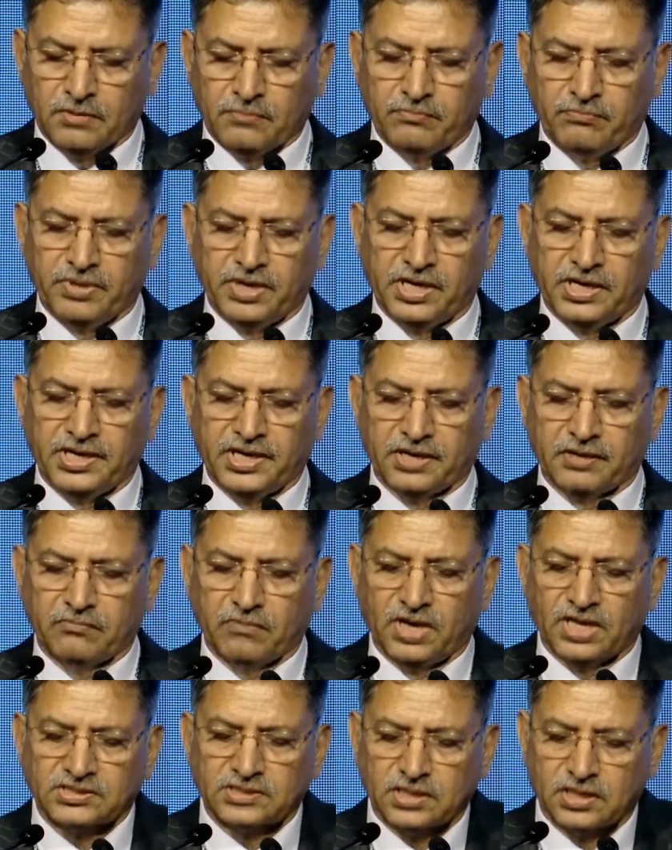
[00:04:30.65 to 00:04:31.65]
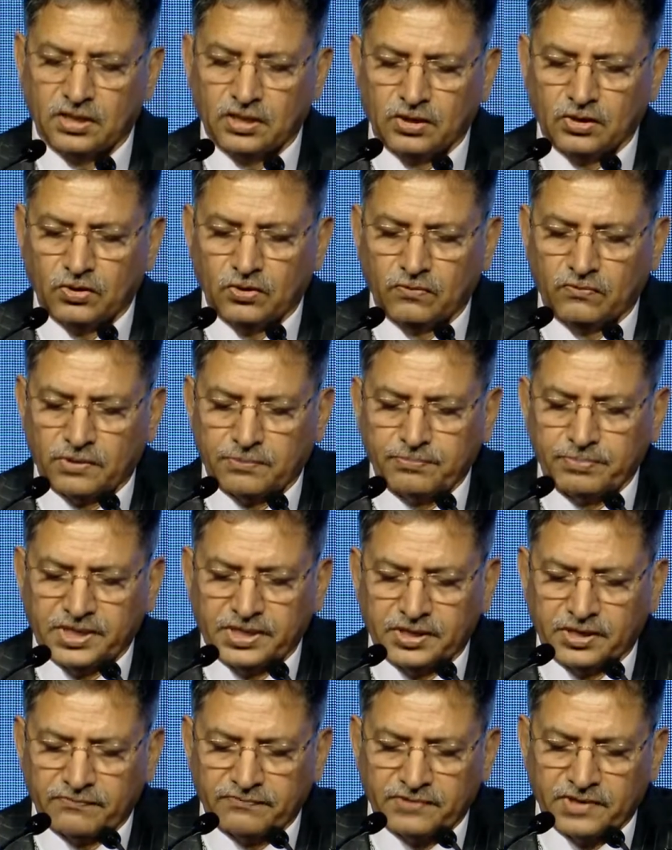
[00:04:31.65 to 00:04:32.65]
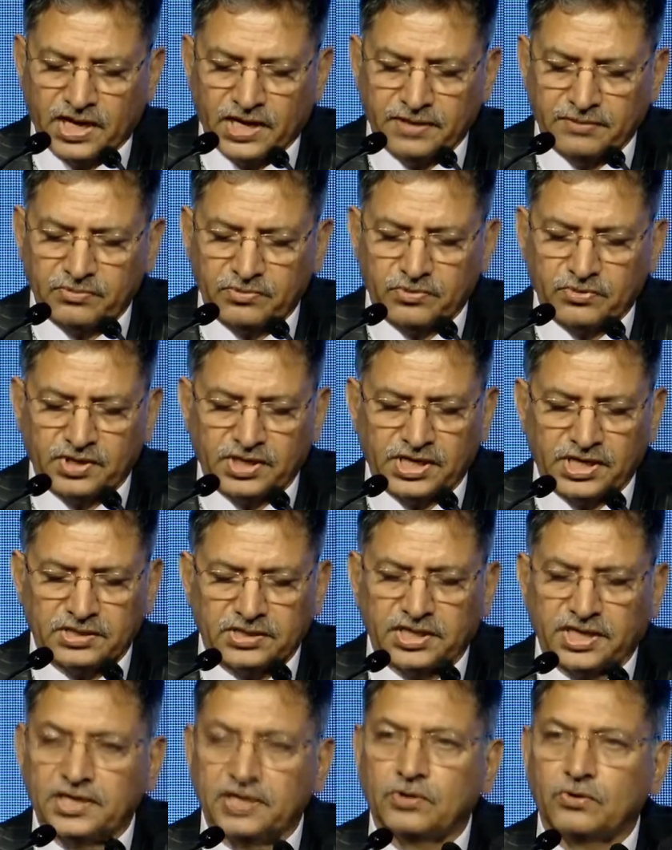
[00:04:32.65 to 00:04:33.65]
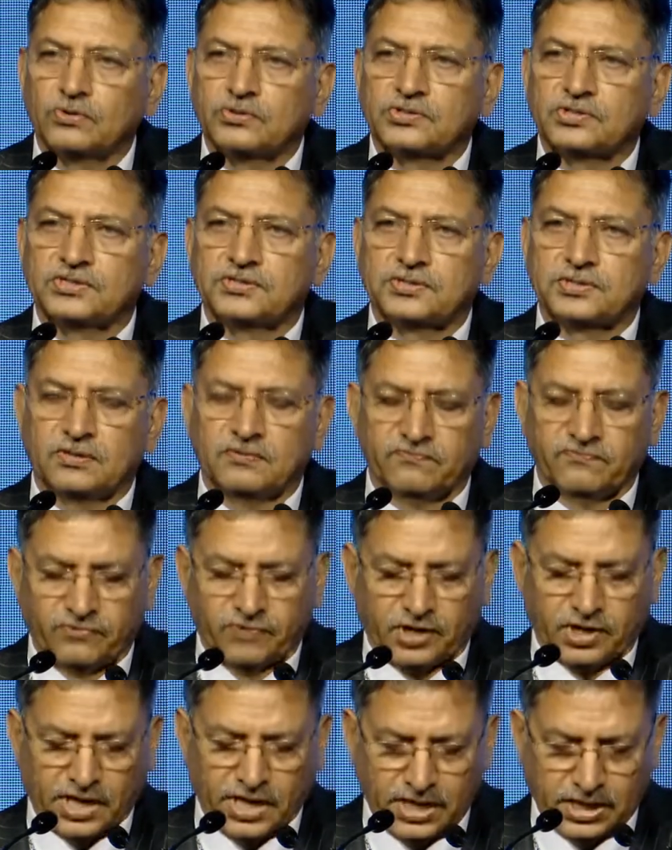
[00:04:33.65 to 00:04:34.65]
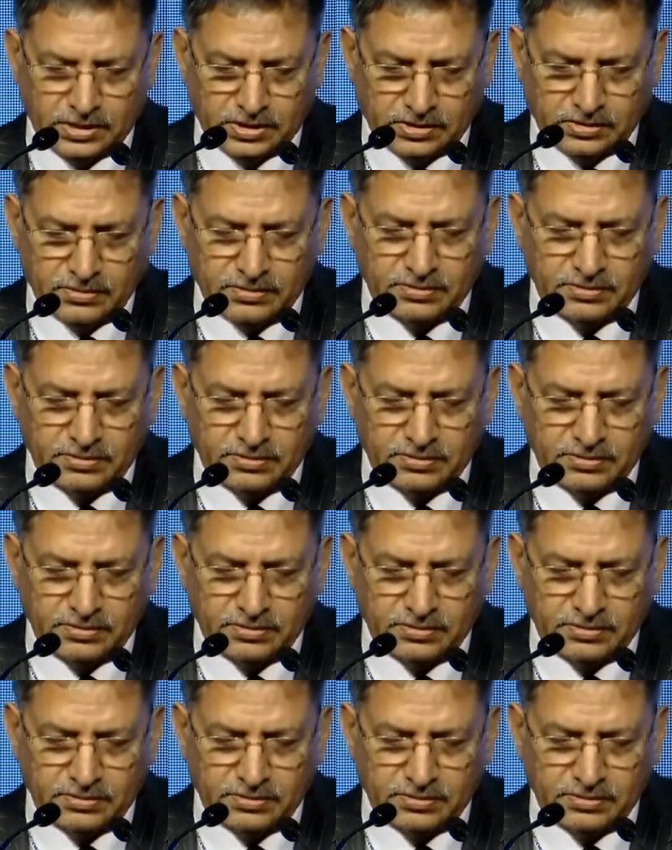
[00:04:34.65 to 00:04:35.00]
building muscle over a period of time to create the ecosystem for health.